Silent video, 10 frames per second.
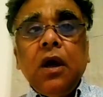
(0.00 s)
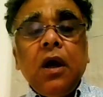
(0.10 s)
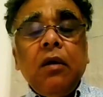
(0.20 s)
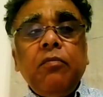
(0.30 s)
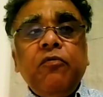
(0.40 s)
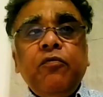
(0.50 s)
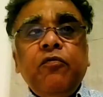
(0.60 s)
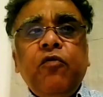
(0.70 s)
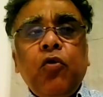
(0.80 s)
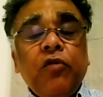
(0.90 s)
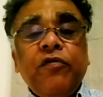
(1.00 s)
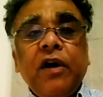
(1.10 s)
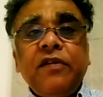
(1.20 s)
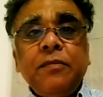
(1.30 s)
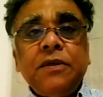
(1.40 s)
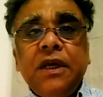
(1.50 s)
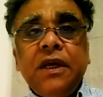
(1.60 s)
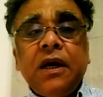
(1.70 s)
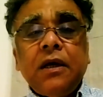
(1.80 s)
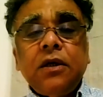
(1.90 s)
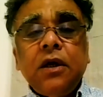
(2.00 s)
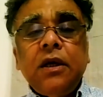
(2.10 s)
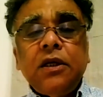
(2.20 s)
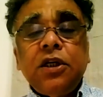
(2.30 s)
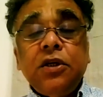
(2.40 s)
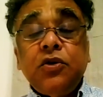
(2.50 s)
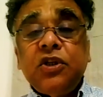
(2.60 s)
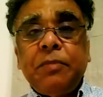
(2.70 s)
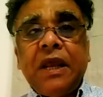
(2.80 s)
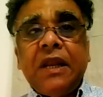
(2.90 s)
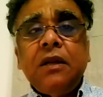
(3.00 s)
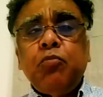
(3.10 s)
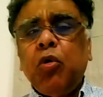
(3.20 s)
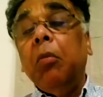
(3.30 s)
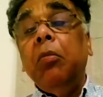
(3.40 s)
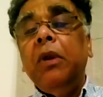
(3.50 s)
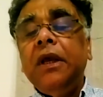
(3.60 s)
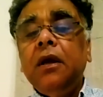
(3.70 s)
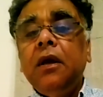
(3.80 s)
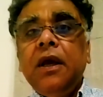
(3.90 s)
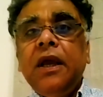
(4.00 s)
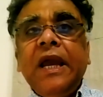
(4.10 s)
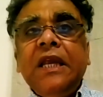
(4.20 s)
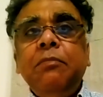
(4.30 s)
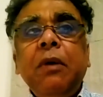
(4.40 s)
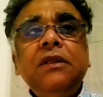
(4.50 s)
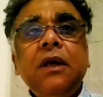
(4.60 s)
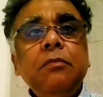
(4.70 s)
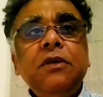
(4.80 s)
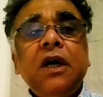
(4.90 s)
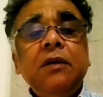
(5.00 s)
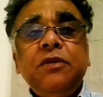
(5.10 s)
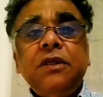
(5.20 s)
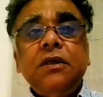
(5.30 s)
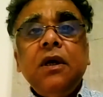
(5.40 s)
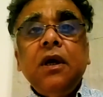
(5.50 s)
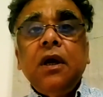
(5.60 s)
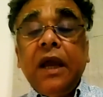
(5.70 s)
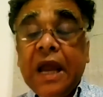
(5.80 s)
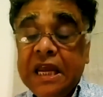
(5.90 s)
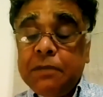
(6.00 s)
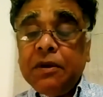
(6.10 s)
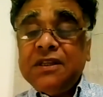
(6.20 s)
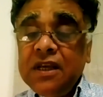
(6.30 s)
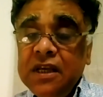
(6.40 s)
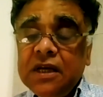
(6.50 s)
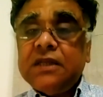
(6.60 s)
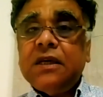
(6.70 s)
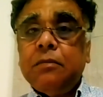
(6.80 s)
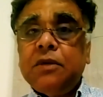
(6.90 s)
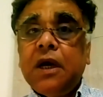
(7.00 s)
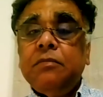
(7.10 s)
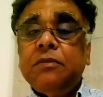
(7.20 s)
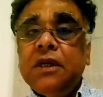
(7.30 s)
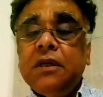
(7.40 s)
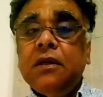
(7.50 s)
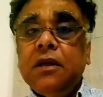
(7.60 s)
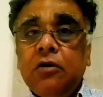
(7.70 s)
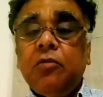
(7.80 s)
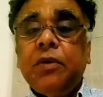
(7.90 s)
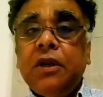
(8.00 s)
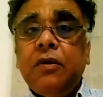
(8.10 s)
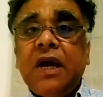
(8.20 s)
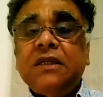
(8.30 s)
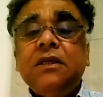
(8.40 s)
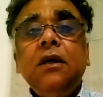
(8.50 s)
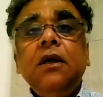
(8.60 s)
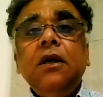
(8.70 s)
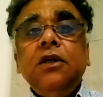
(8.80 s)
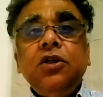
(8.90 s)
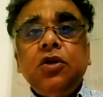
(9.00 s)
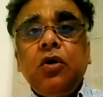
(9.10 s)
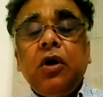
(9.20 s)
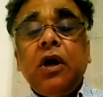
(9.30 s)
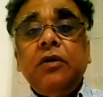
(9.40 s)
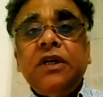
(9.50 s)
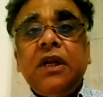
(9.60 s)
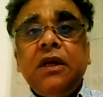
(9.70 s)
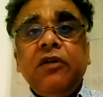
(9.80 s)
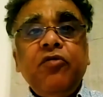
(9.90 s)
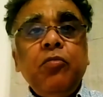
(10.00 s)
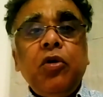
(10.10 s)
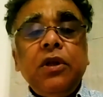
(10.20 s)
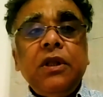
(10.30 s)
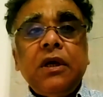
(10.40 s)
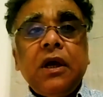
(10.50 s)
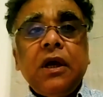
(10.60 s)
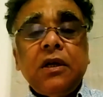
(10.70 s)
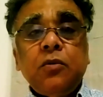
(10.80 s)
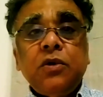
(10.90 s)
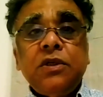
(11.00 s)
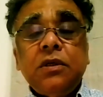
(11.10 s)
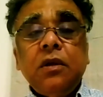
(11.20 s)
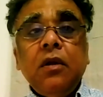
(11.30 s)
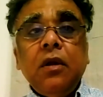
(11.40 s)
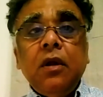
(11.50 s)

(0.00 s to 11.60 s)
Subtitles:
4 or 5 times a year. She used to spend probably 8 months sometimes, 8 months a year sometimes in Europe and US. She used to go around telling everybody that Calcutta was